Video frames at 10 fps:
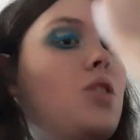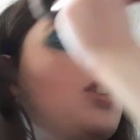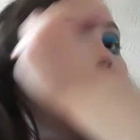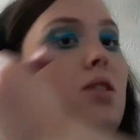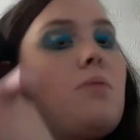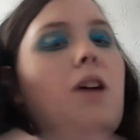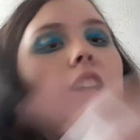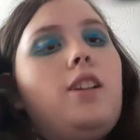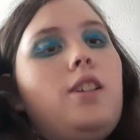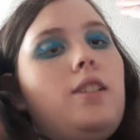to use this
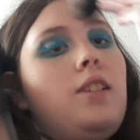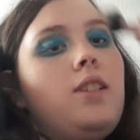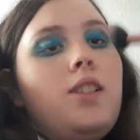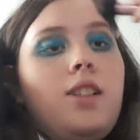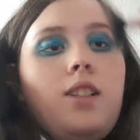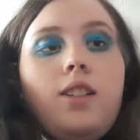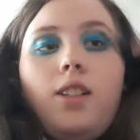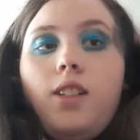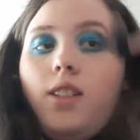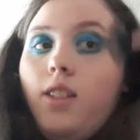palette.
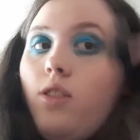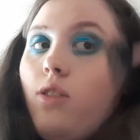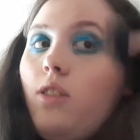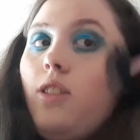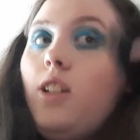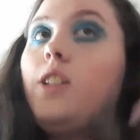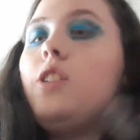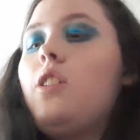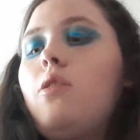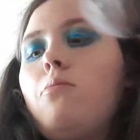It just looks like
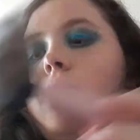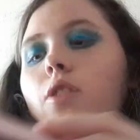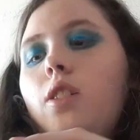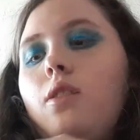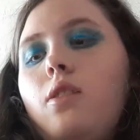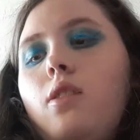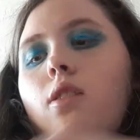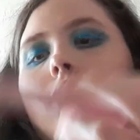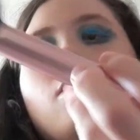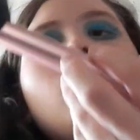dirt on my face. This